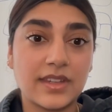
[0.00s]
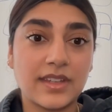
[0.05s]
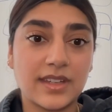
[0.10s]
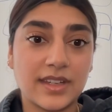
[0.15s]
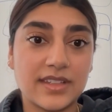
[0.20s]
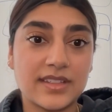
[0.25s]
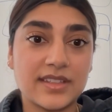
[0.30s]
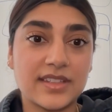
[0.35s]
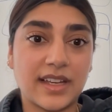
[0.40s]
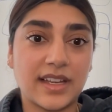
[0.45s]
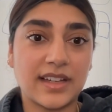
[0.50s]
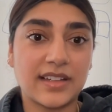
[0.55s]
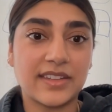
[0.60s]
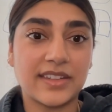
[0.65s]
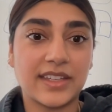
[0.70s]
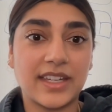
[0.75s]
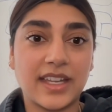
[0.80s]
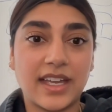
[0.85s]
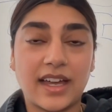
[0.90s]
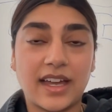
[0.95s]

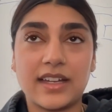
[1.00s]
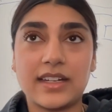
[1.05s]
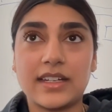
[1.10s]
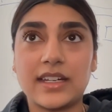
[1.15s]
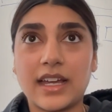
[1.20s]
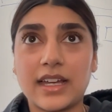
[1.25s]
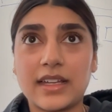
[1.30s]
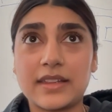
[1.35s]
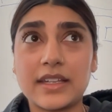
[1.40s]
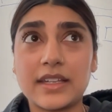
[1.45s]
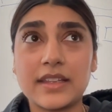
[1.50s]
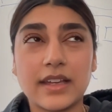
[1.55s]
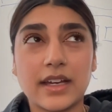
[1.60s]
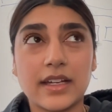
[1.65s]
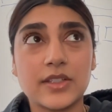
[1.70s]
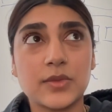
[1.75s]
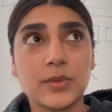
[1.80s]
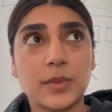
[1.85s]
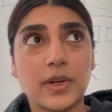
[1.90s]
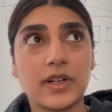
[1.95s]
Exactly. Yeah. And I think
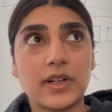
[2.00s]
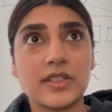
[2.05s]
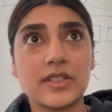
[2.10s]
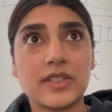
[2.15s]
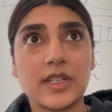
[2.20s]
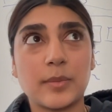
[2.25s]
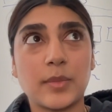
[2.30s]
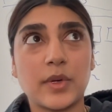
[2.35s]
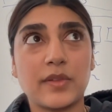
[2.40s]
that's where some